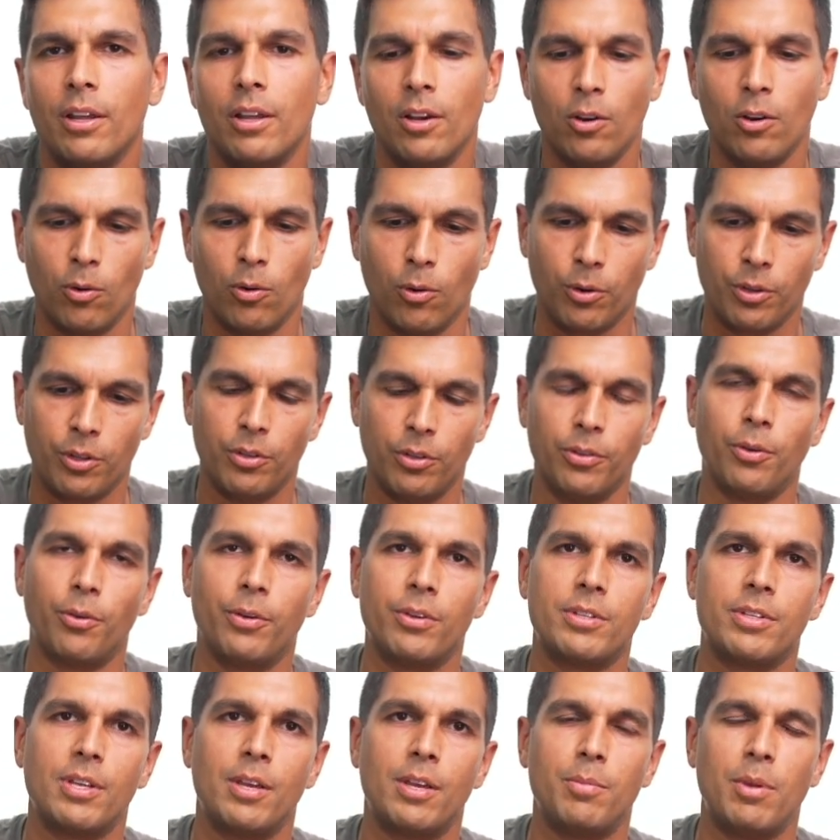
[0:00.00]
Or you'll
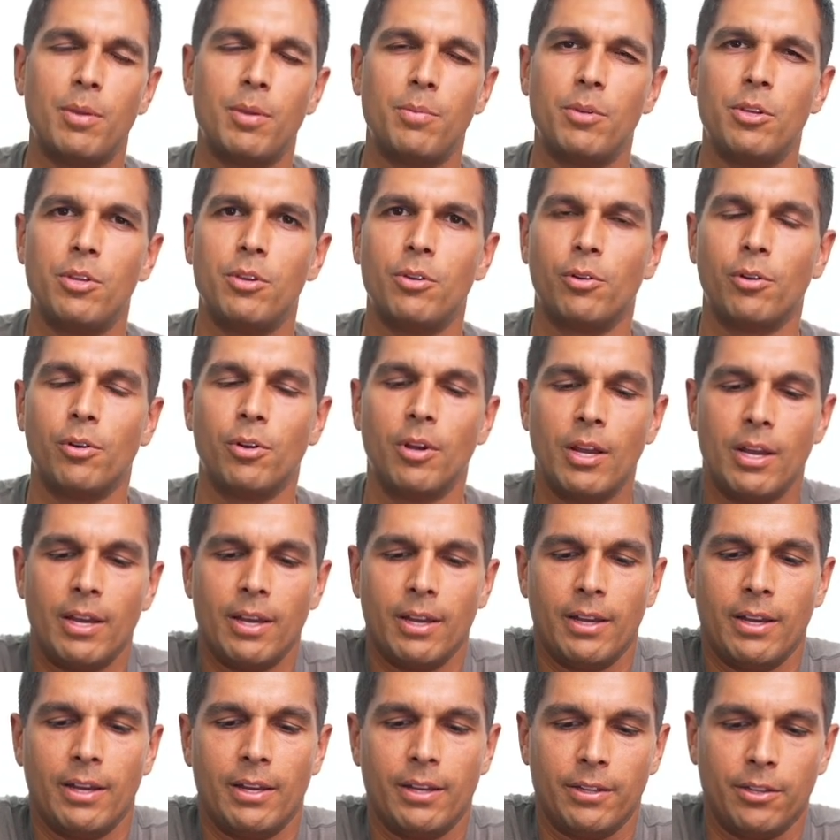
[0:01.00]
notice that maybe your
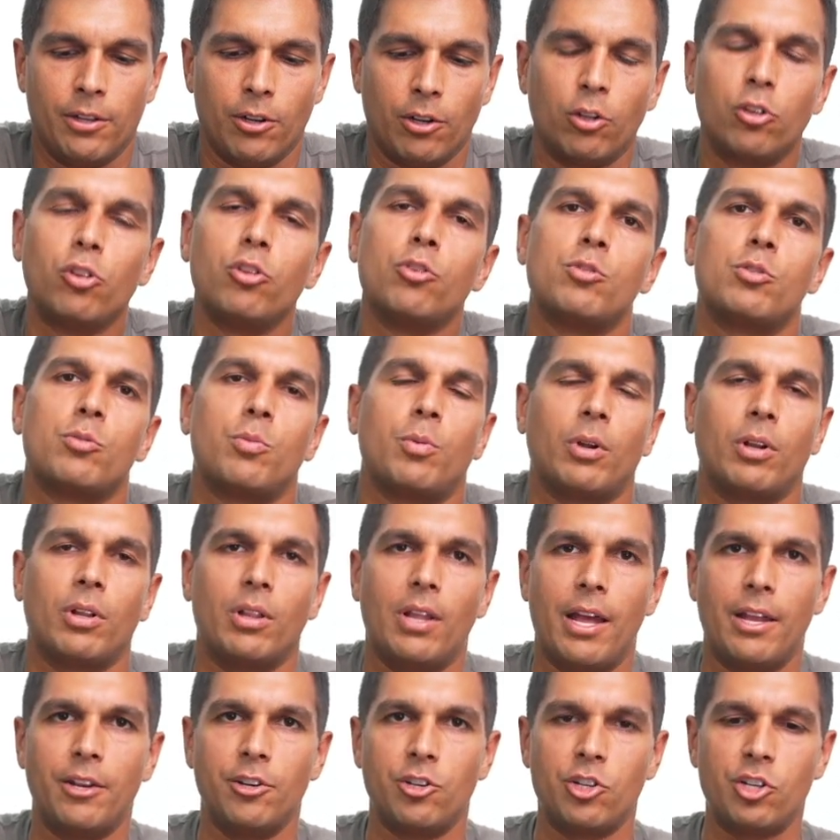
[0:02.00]
glutes were
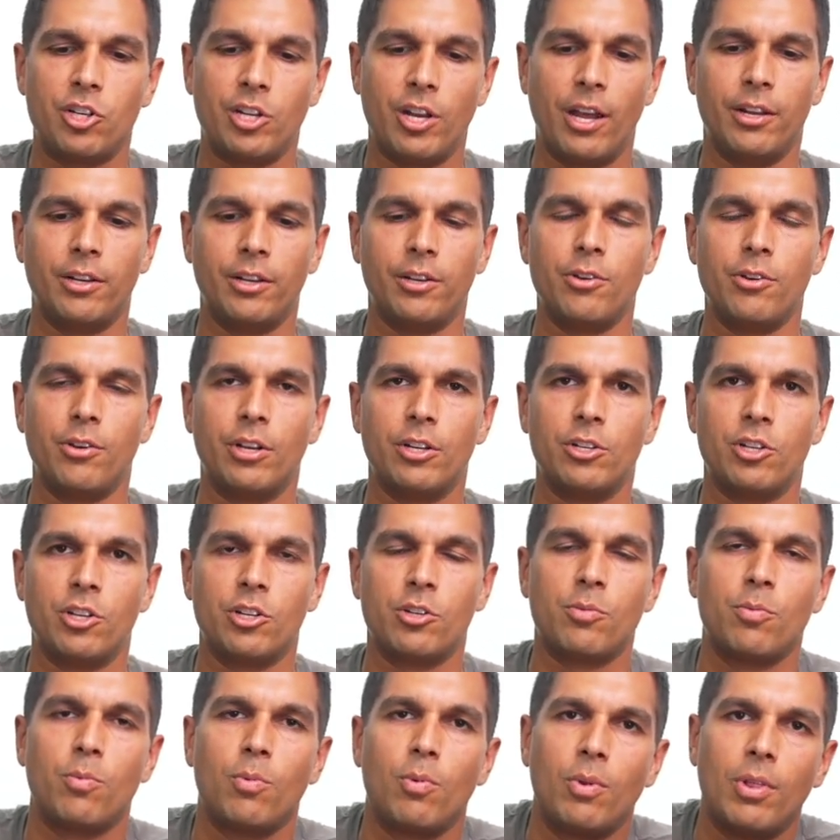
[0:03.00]
clenched and you can just
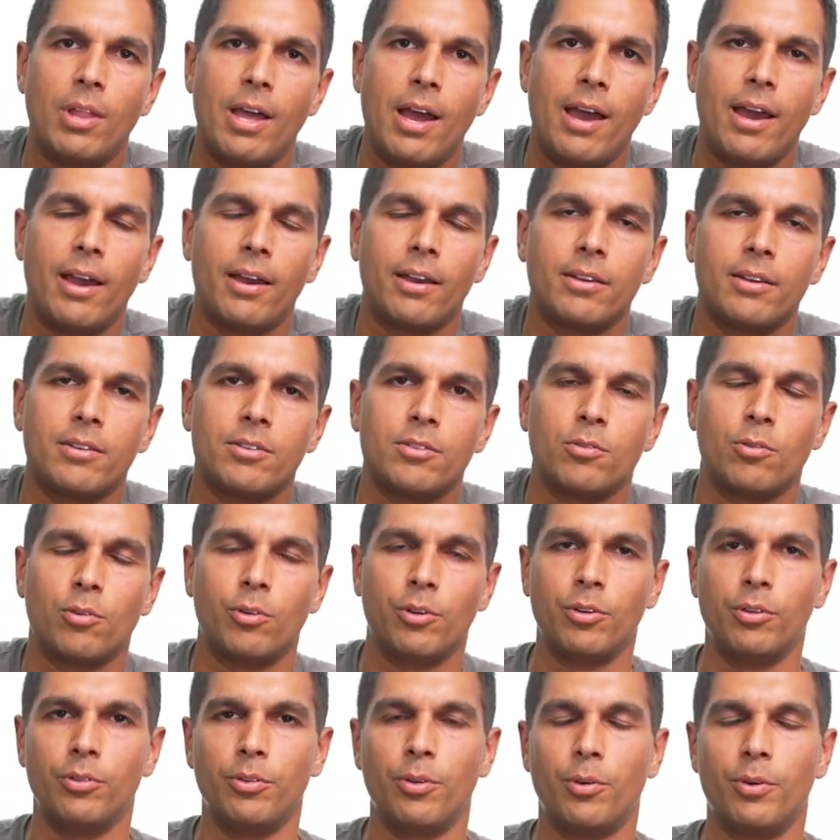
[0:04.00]
relax. Or
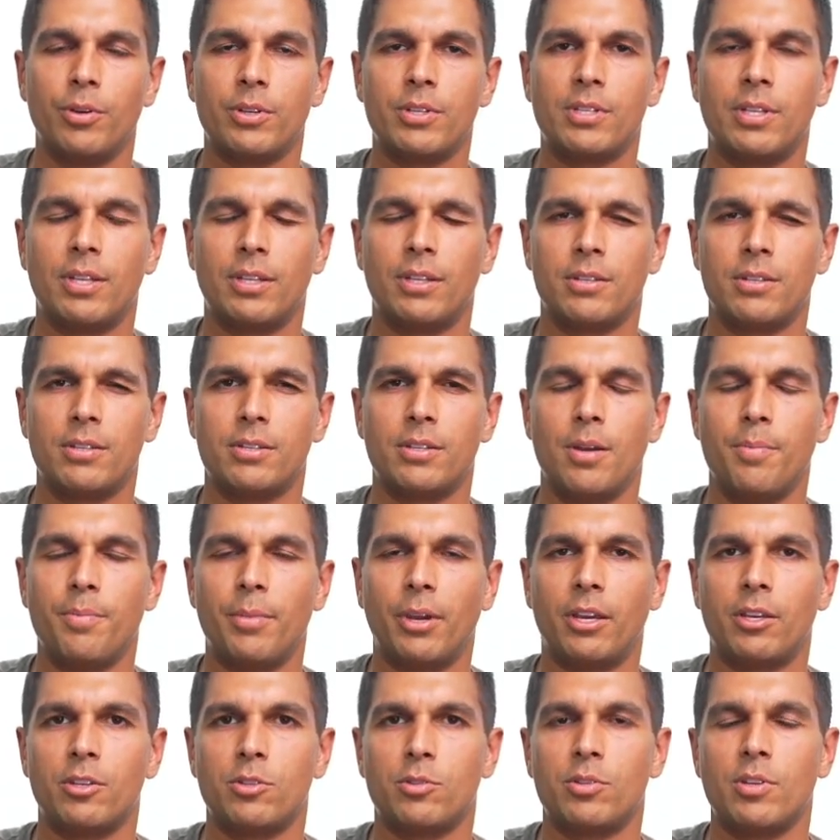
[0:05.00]
you'll notice that the stomach
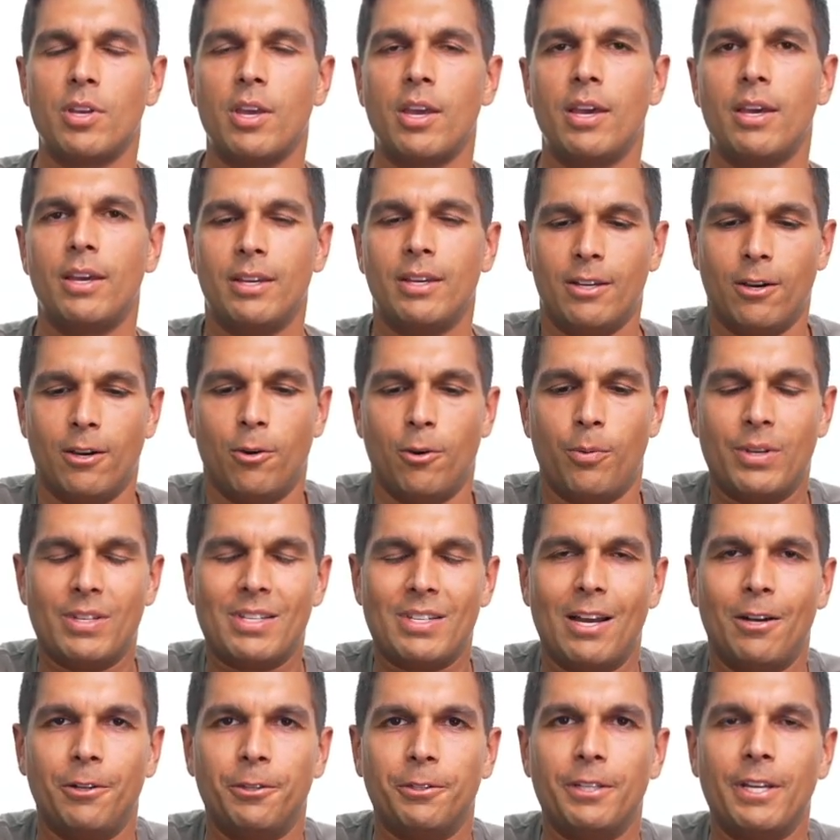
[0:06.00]
is always
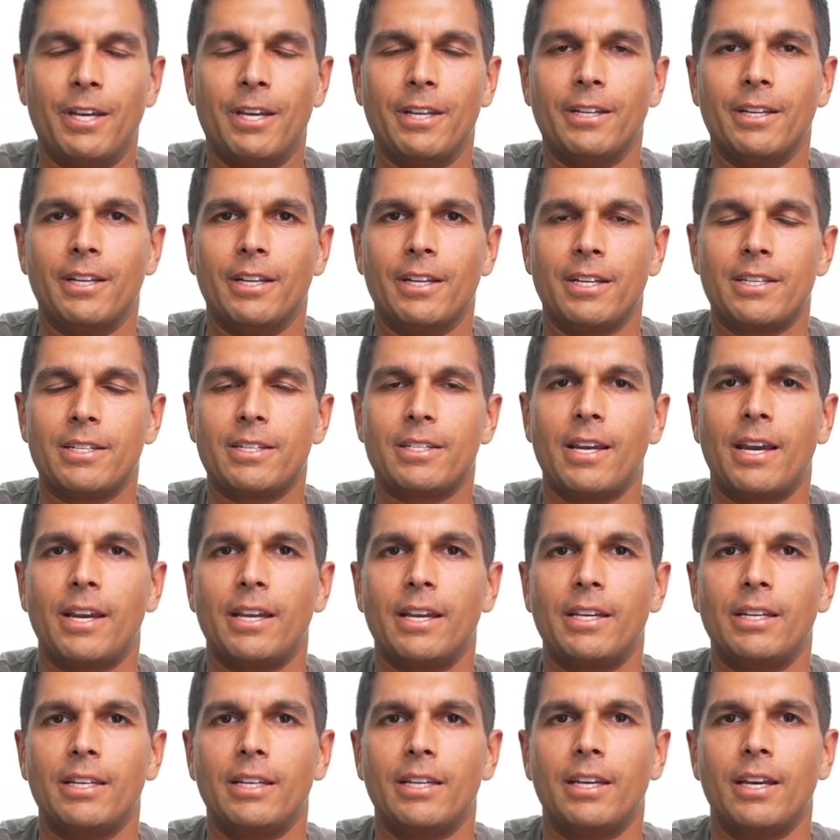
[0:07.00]
held in and it's
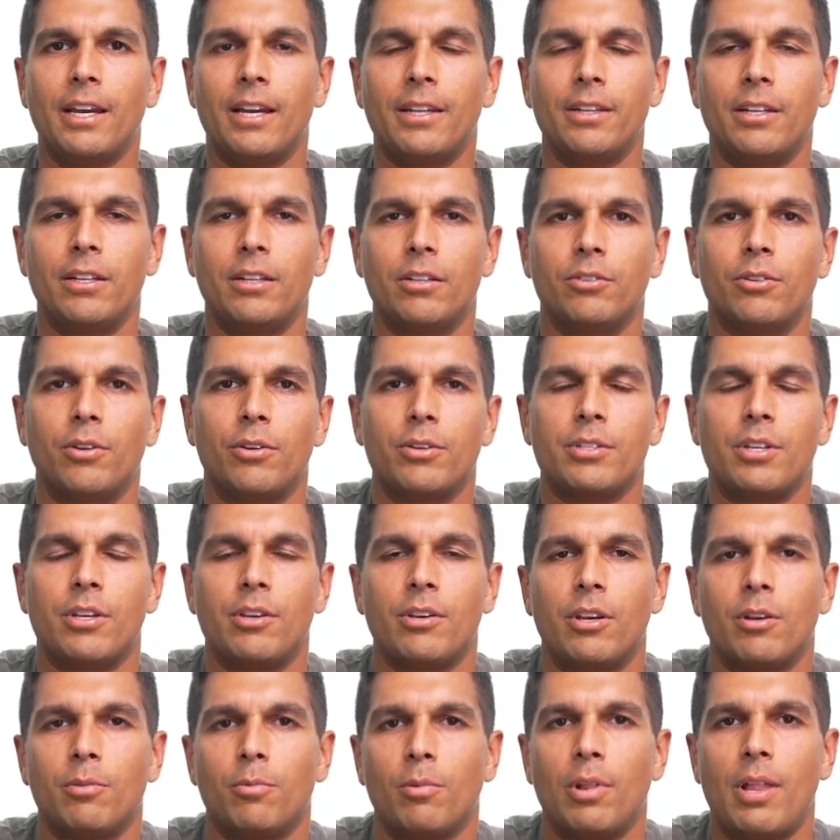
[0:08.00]
tight. And then you'll notice that you
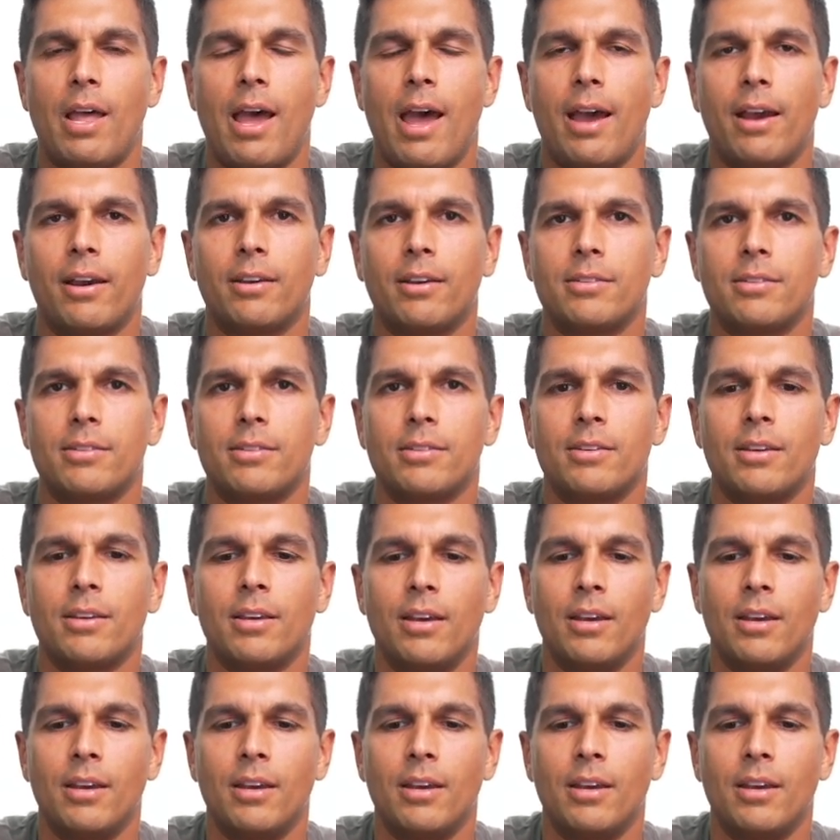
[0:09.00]
can relax.